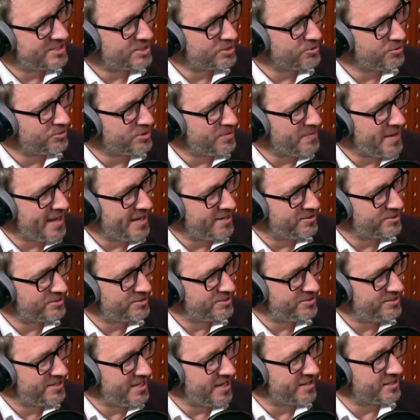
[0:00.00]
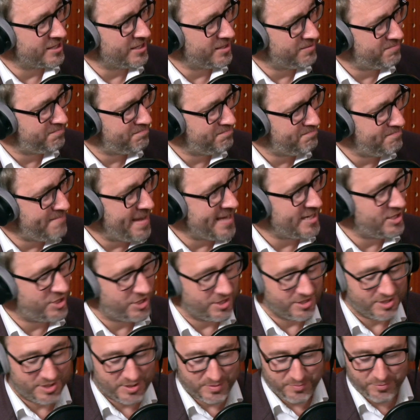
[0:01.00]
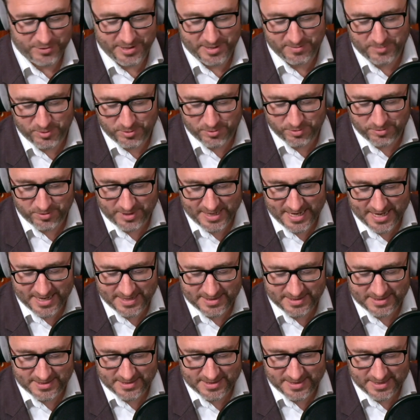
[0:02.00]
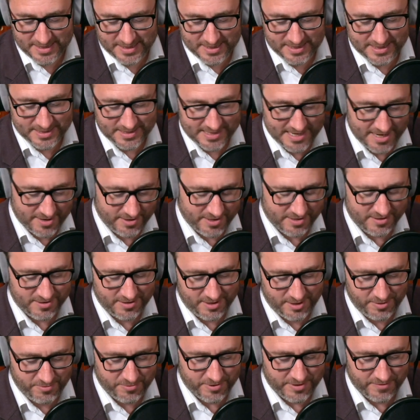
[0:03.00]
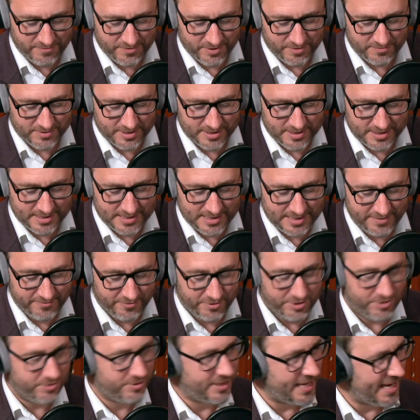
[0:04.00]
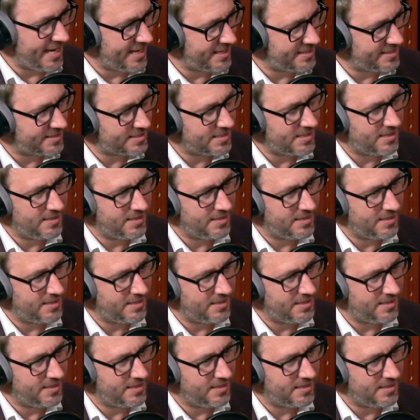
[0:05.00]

talk about the other major Supreme Court case in this area that you were involved in, the Deliveroo case.